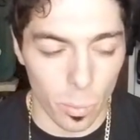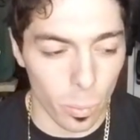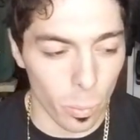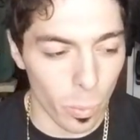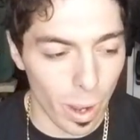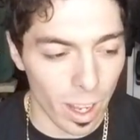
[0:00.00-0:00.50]

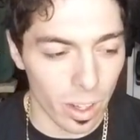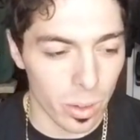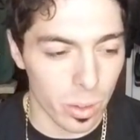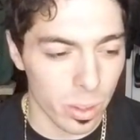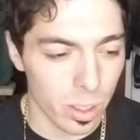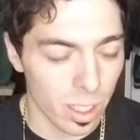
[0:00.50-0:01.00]
wow,
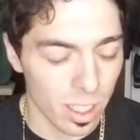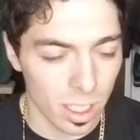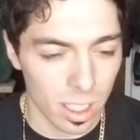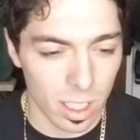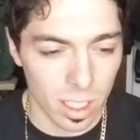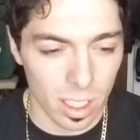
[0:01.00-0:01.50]

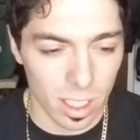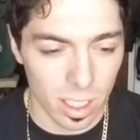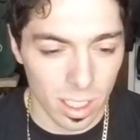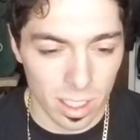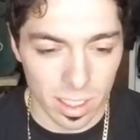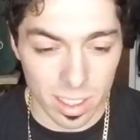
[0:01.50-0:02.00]

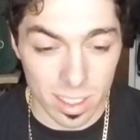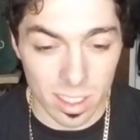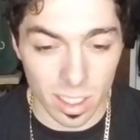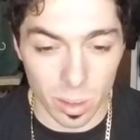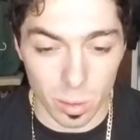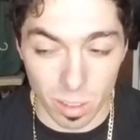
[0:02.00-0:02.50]
this
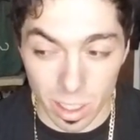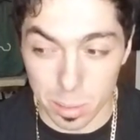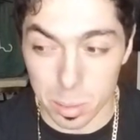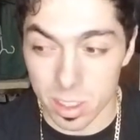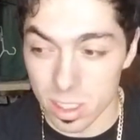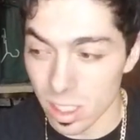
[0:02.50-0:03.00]
thing
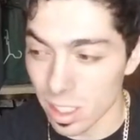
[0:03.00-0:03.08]
rips.